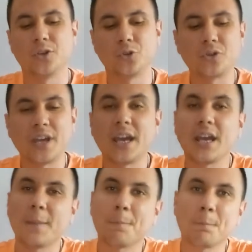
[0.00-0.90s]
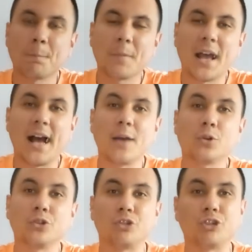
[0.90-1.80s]
Today I
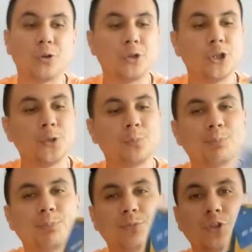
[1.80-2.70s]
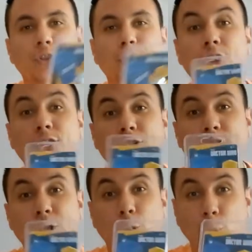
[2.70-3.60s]
want to show you
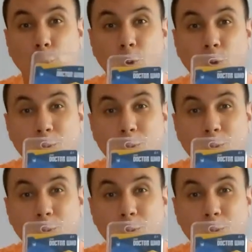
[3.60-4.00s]
Doctor Who.